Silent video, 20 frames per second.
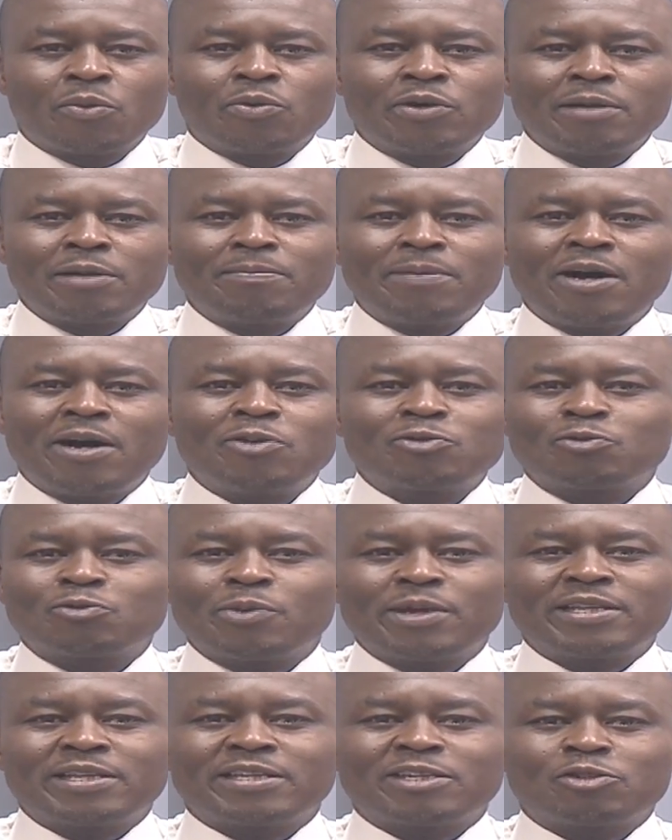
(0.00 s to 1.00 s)
What about
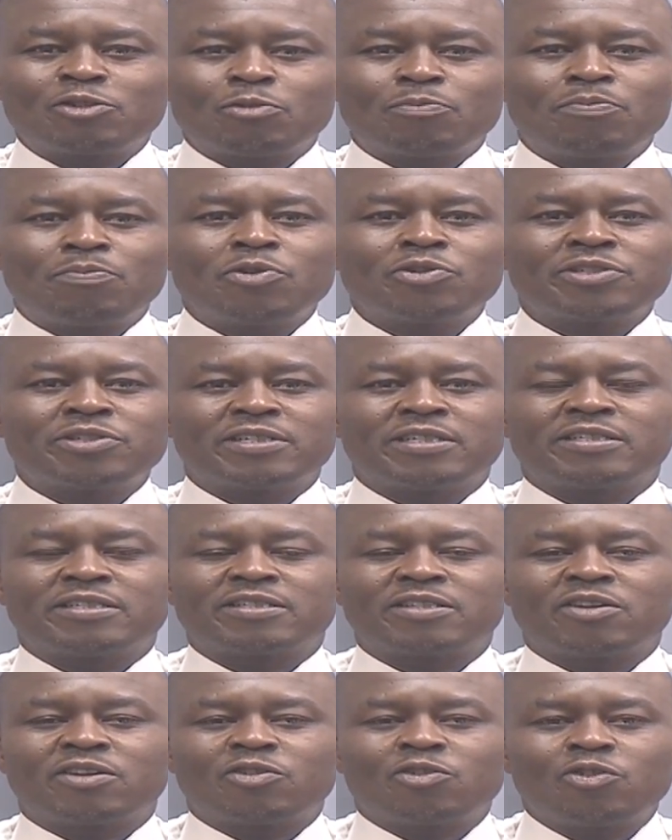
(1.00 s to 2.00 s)
when the
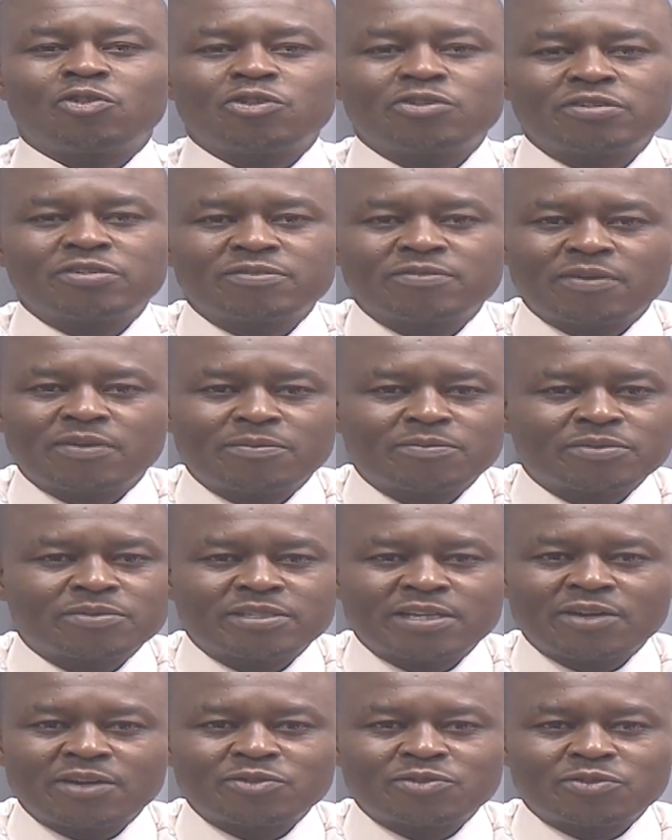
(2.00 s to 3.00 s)
Toposas cross from
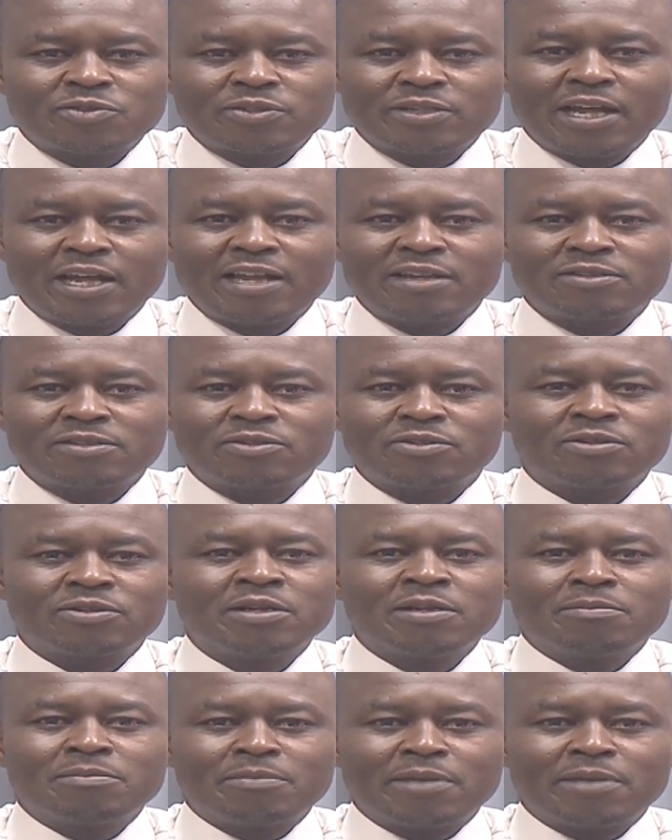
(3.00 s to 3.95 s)
South Sudan or